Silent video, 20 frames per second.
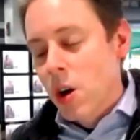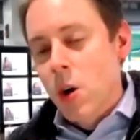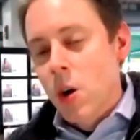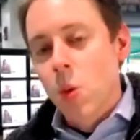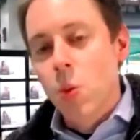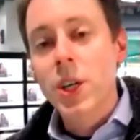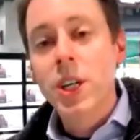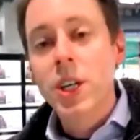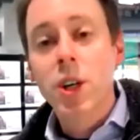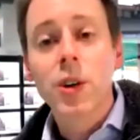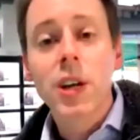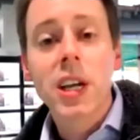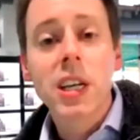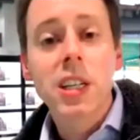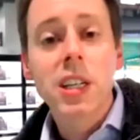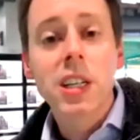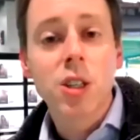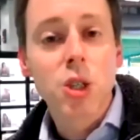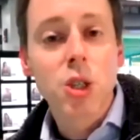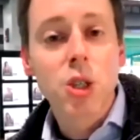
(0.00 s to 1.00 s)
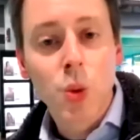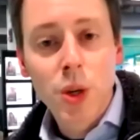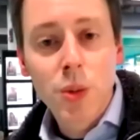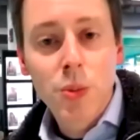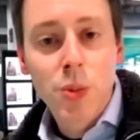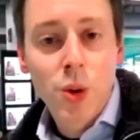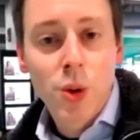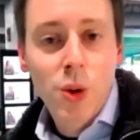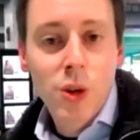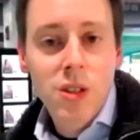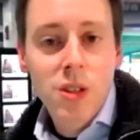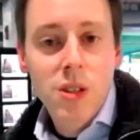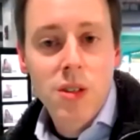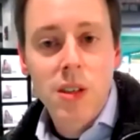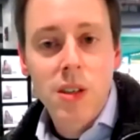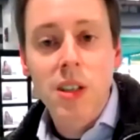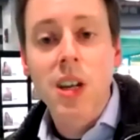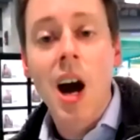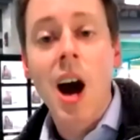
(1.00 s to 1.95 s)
We created storyboards and